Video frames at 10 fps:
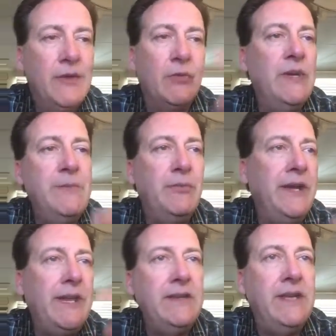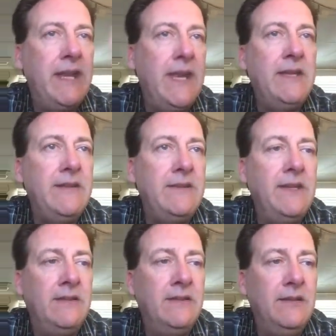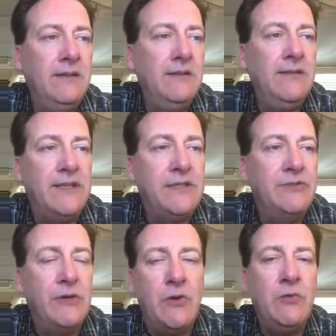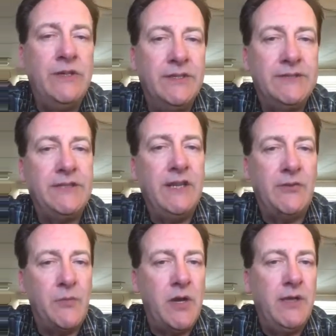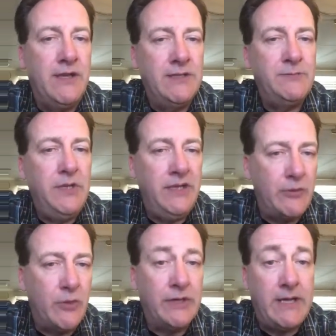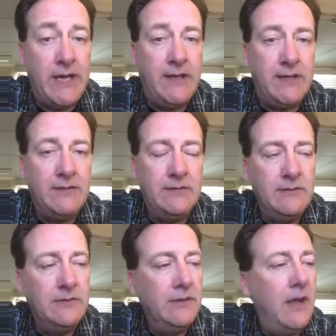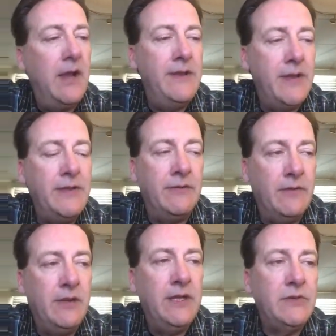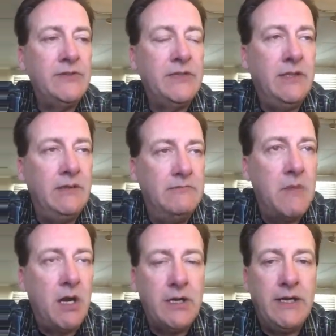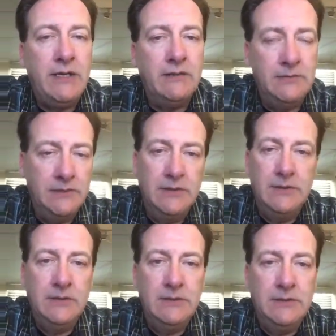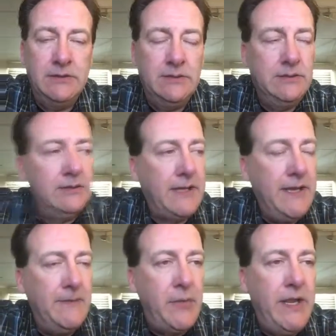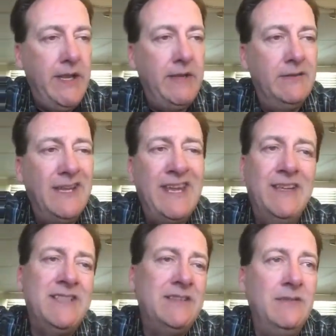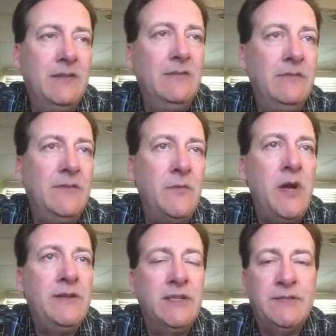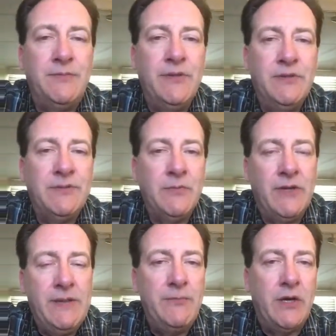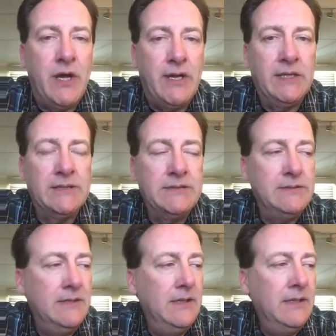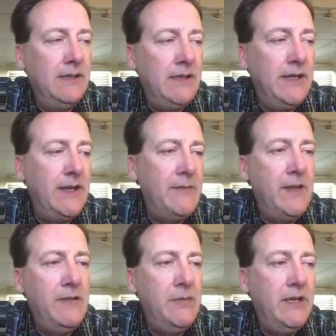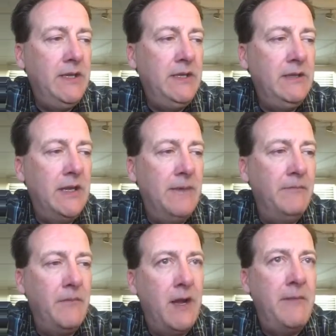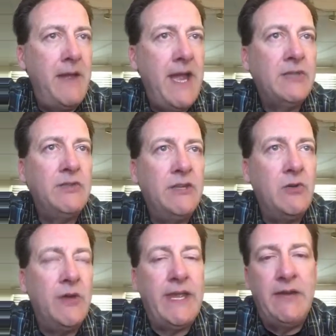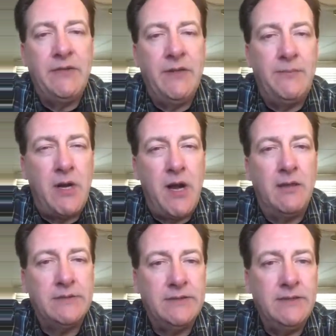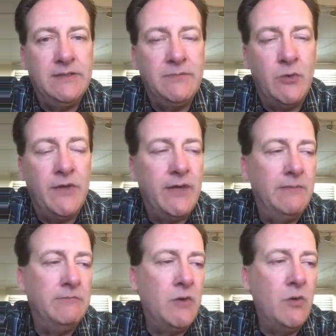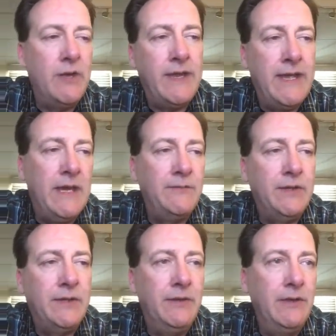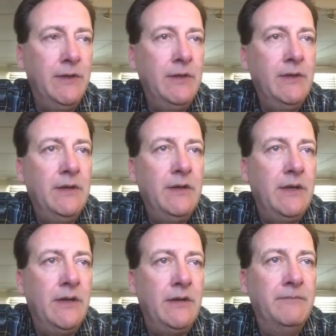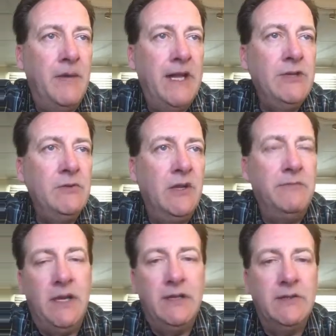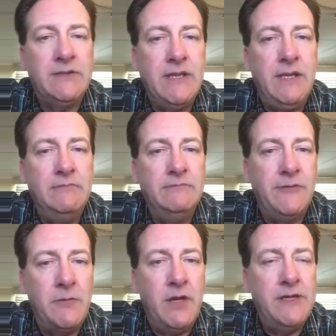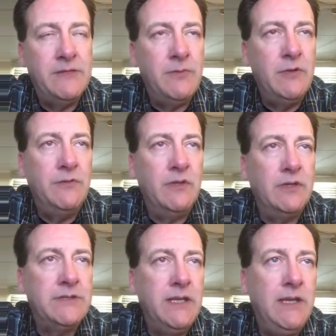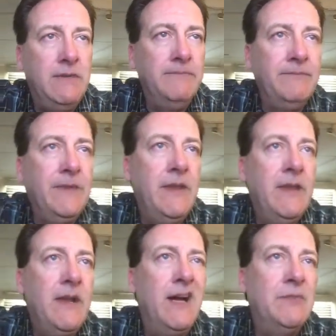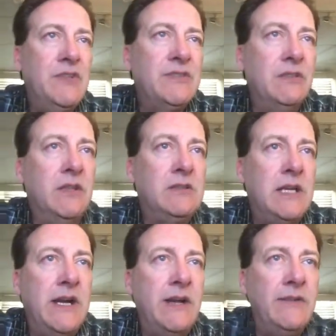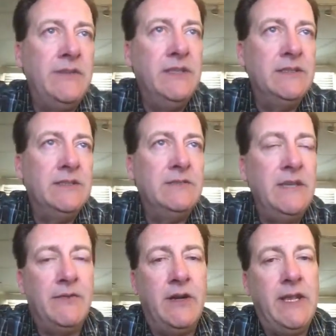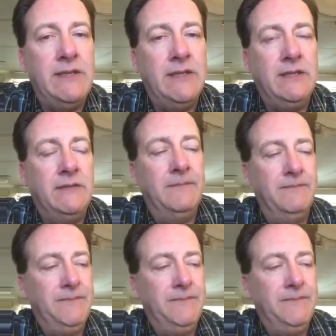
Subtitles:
Rebranding anything that's grown in the state of Vermont as being organic, another interesting marketing campaign. And listen, Vermont does produce some great products, and I'm actually going after the policies more than I'm going after. I do love my little state. Vermont is a beautiful little state. I'm just a little tired of these never-ending